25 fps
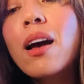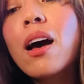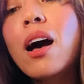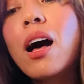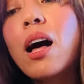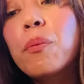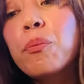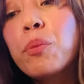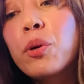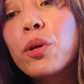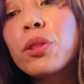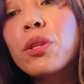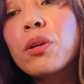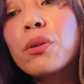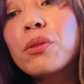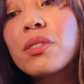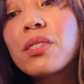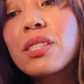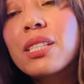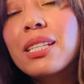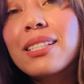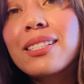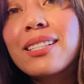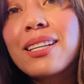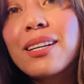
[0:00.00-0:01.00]
I'll put those
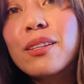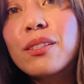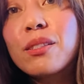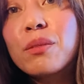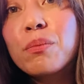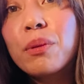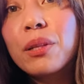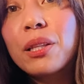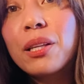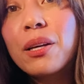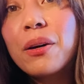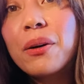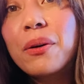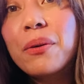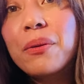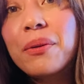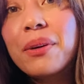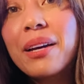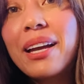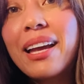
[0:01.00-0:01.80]
details below,